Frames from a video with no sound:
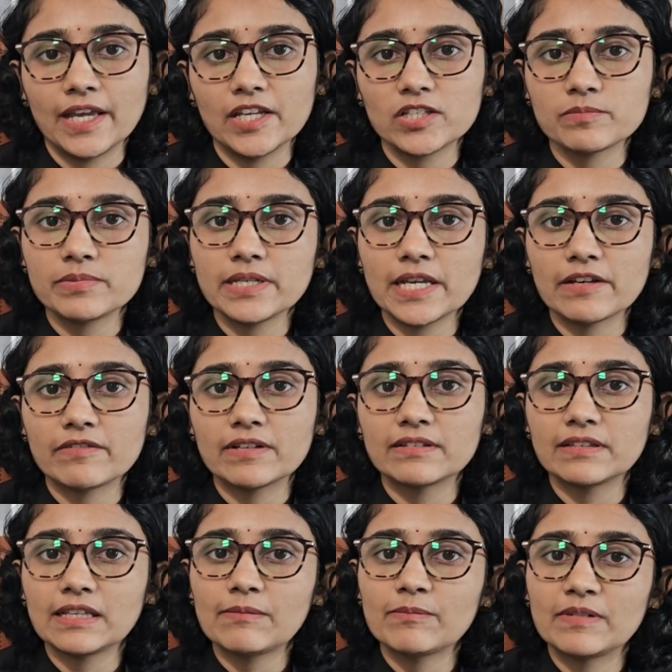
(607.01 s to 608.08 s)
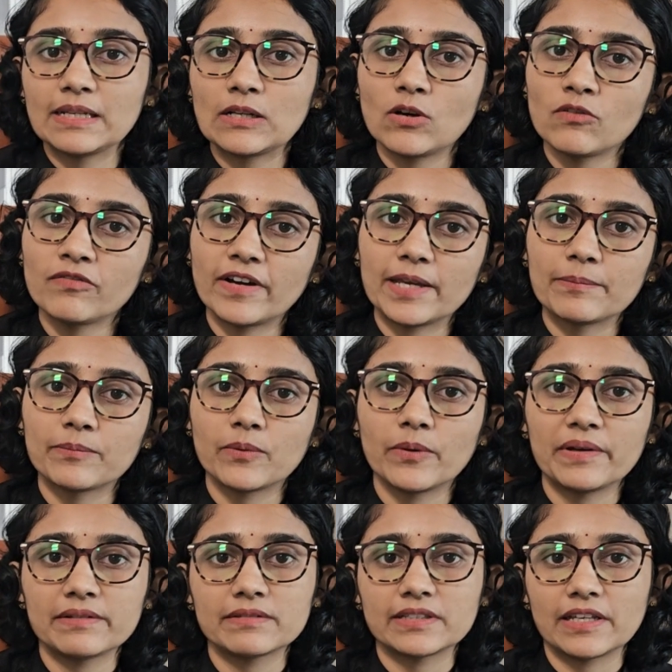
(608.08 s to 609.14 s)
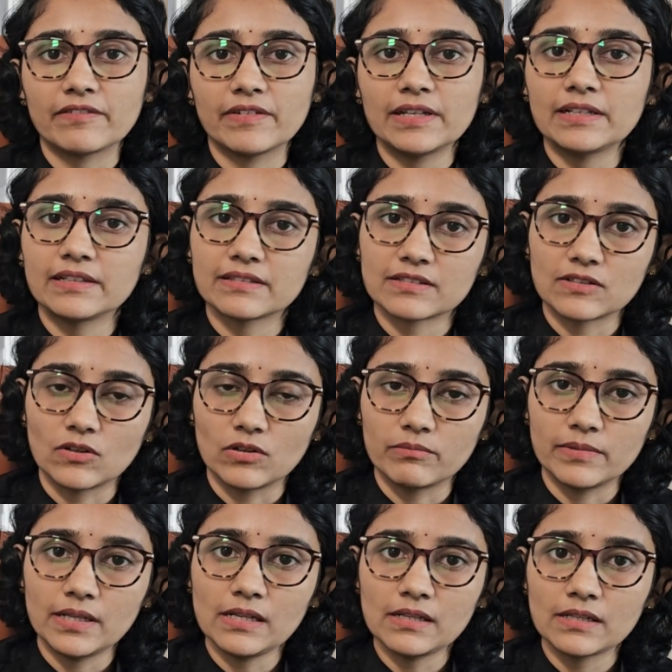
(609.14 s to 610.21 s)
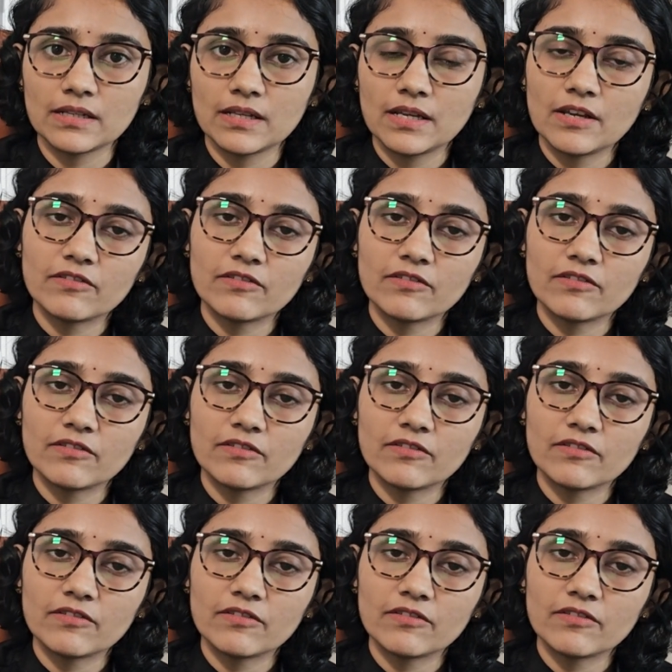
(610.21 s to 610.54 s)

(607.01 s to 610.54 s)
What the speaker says: HbA1c below 5.7 is normal.